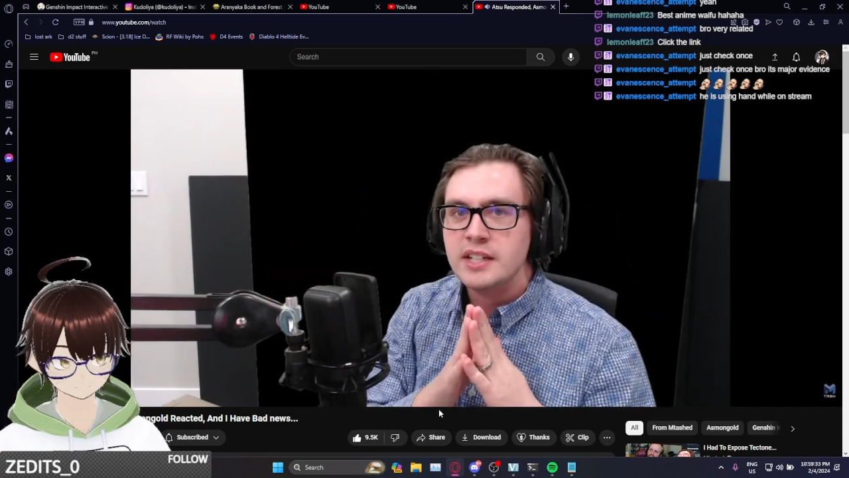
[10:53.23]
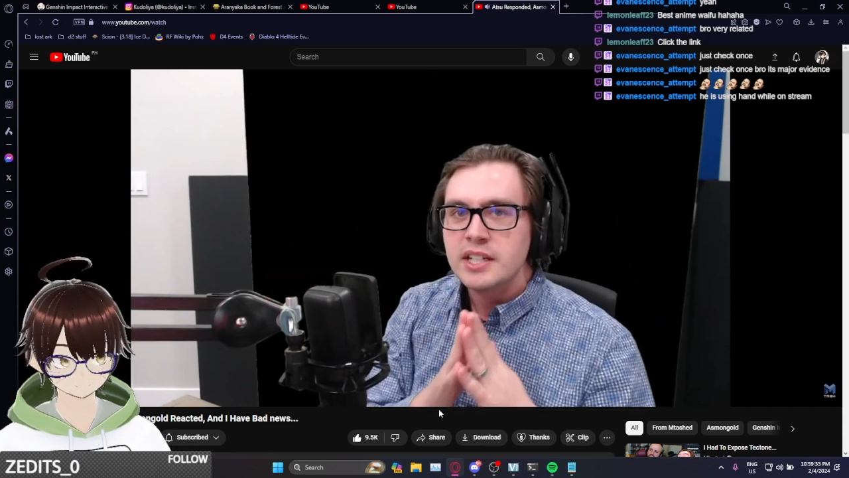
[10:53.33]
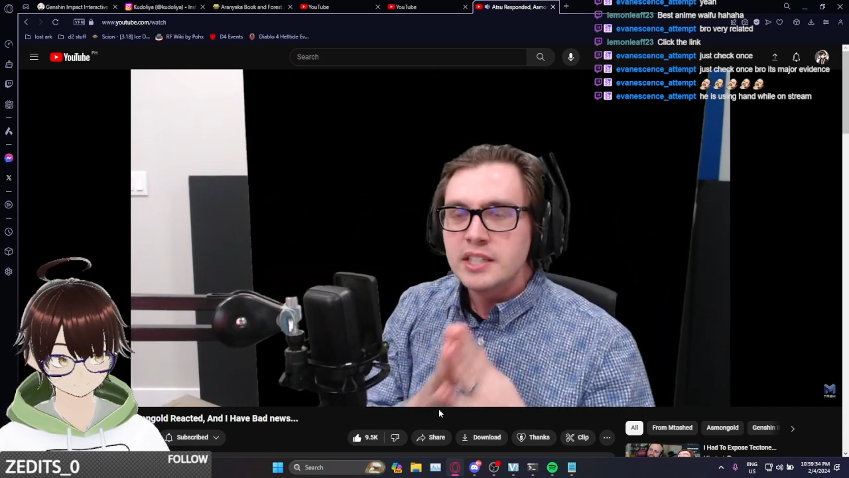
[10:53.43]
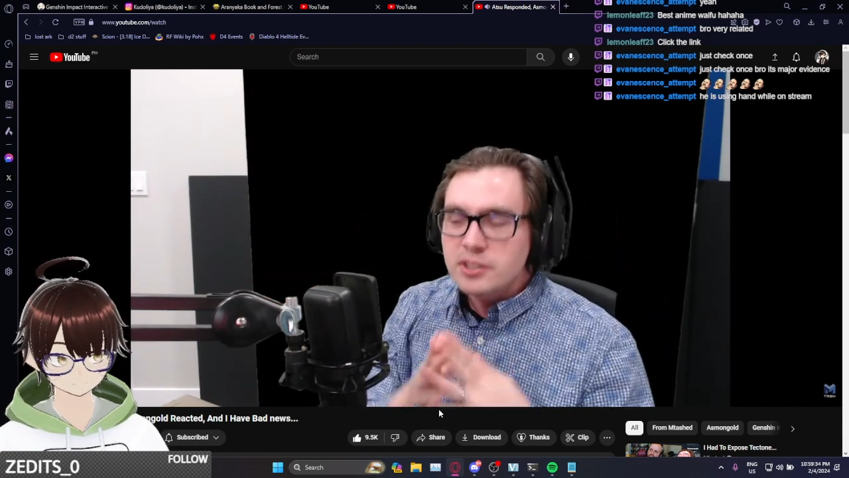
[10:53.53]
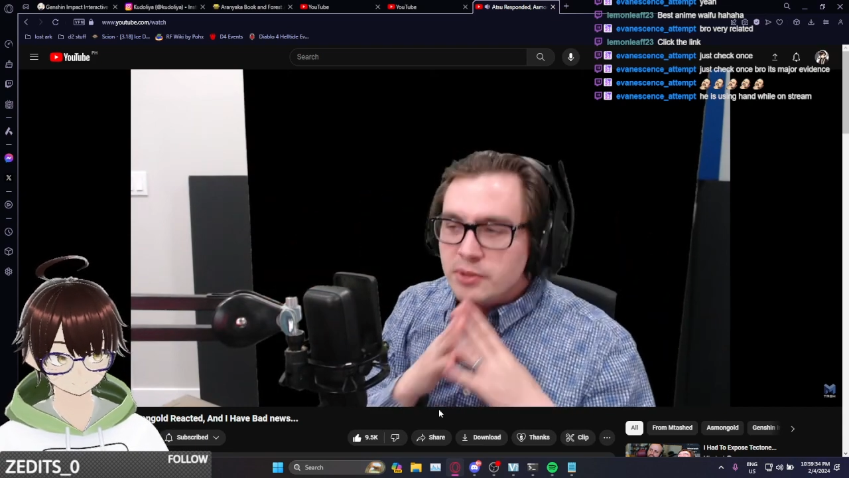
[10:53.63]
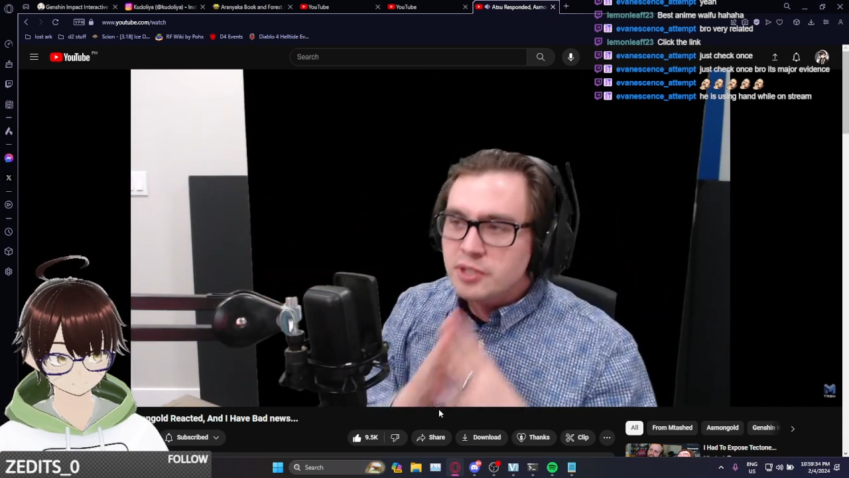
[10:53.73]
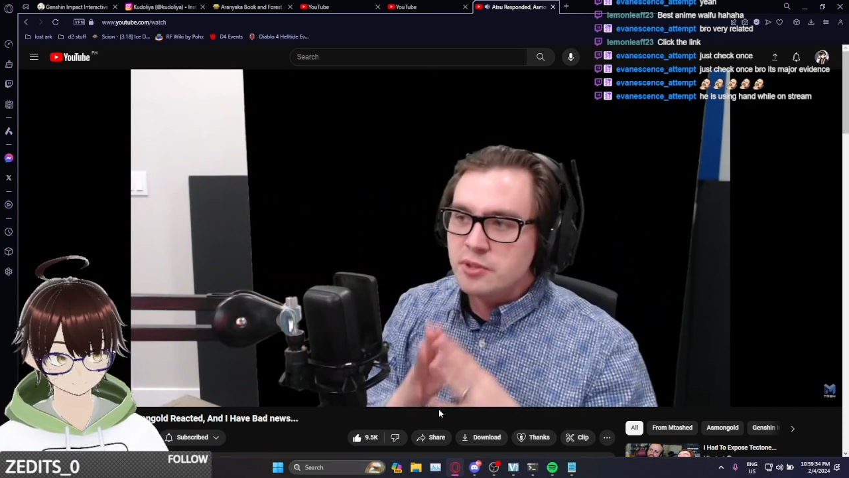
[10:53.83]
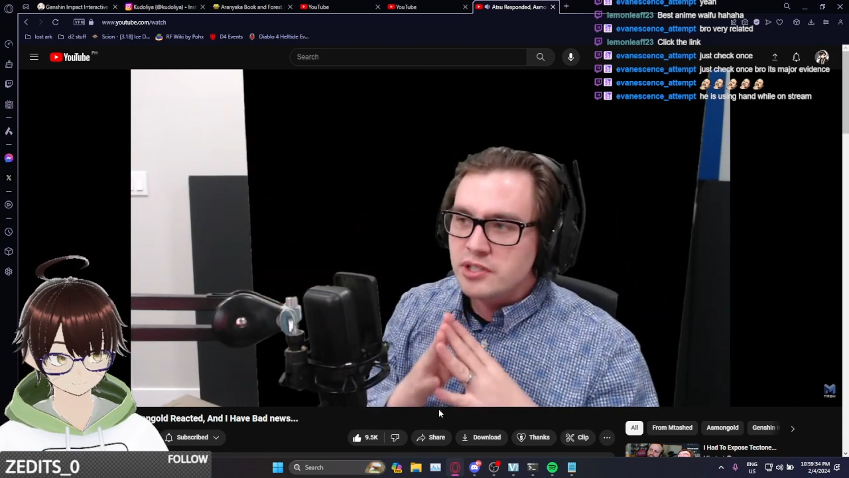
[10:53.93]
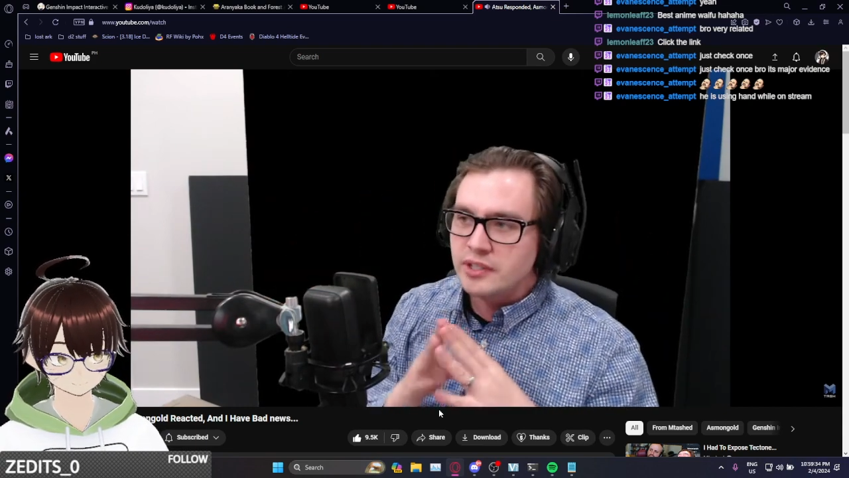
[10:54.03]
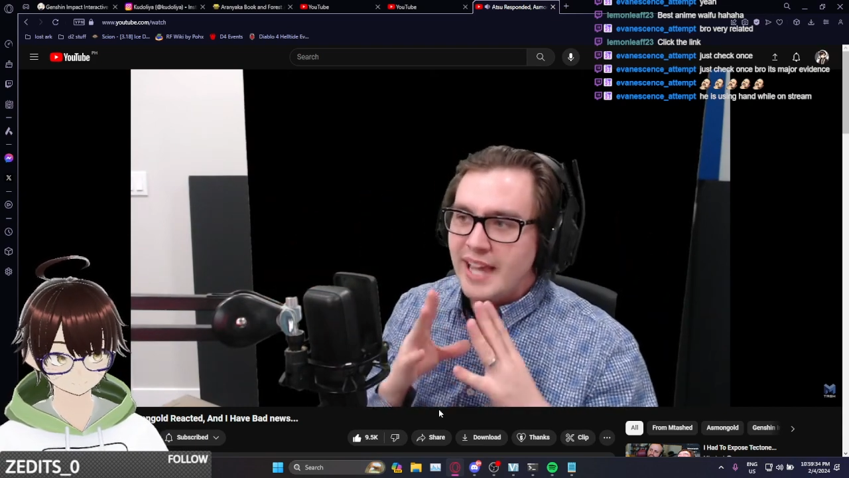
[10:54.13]
you
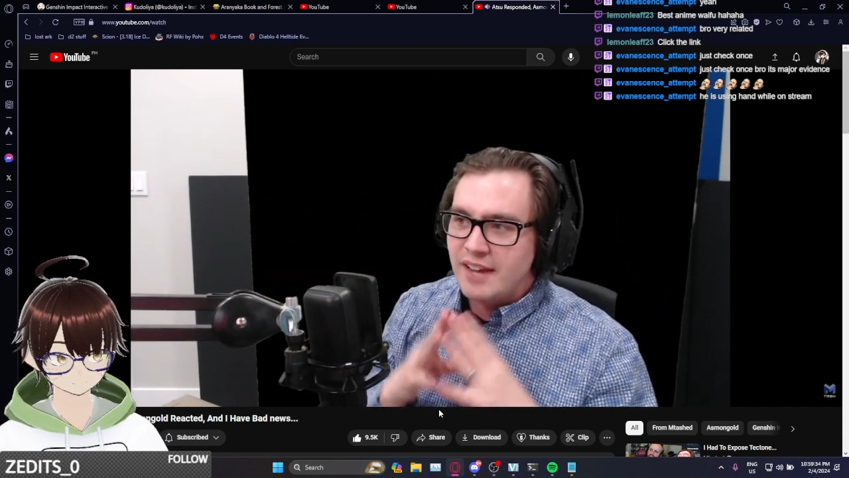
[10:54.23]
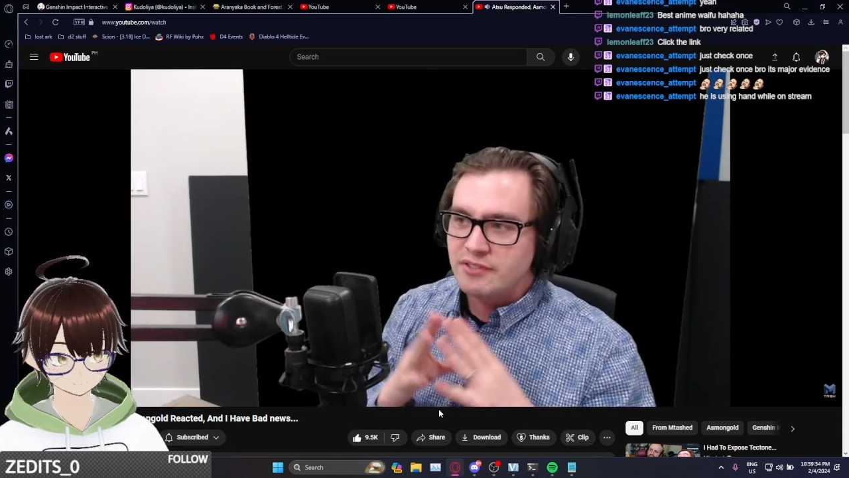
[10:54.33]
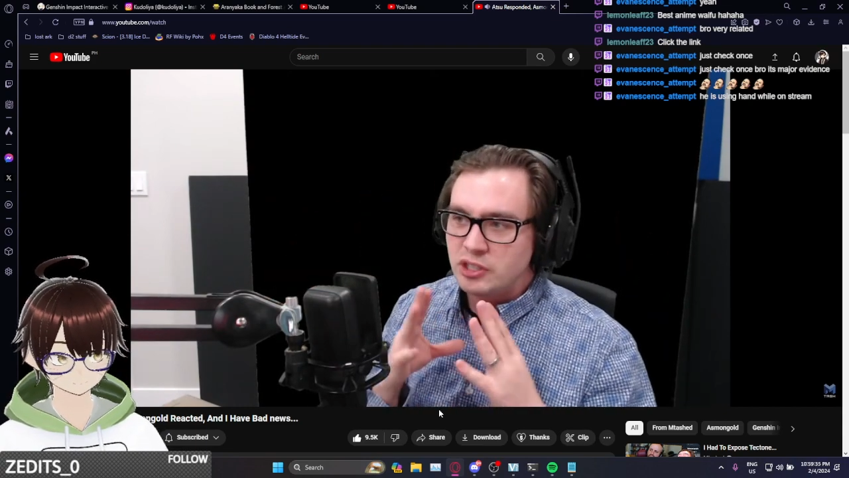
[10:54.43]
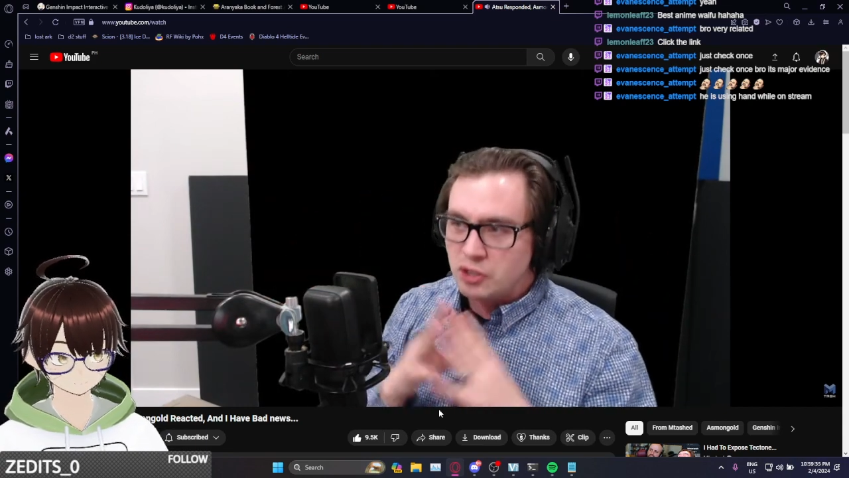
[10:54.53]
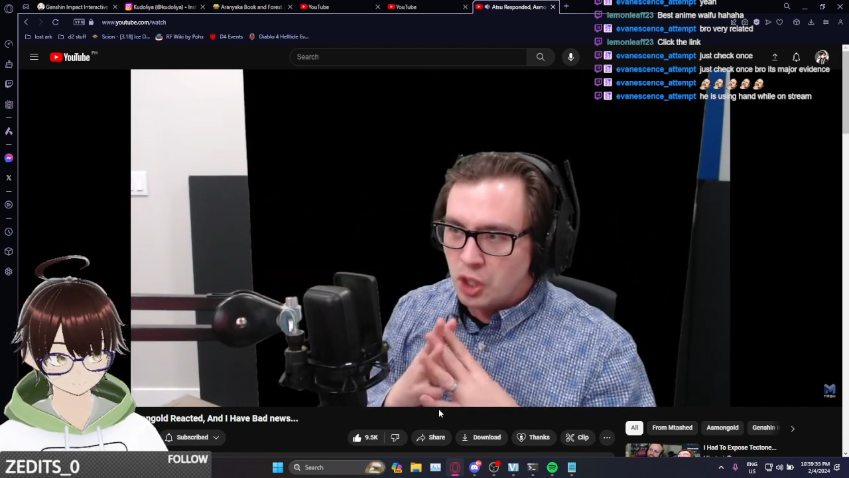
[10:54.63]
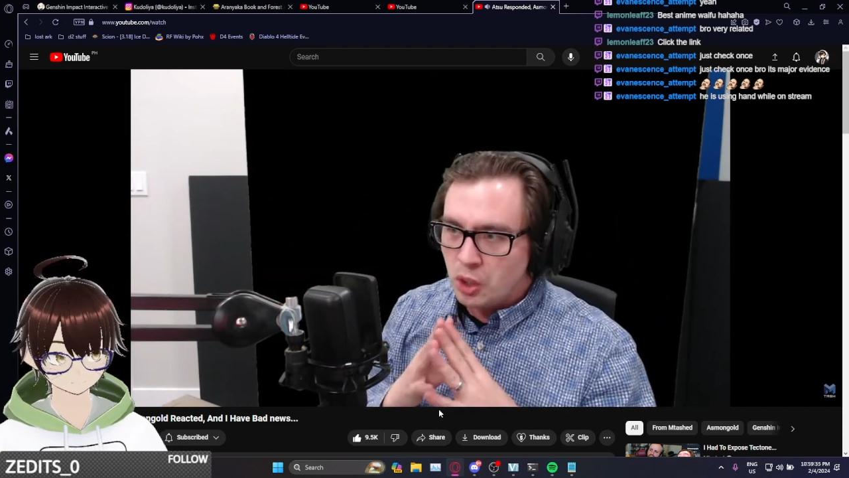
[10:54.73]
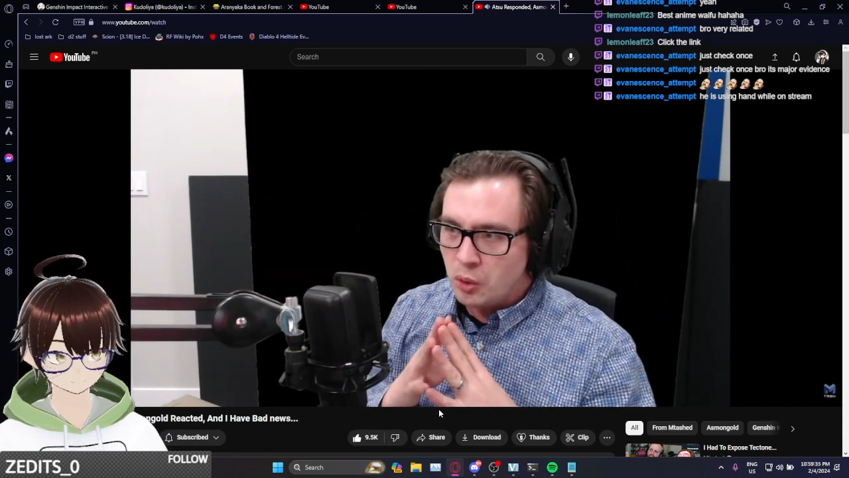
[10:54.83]
usually have to go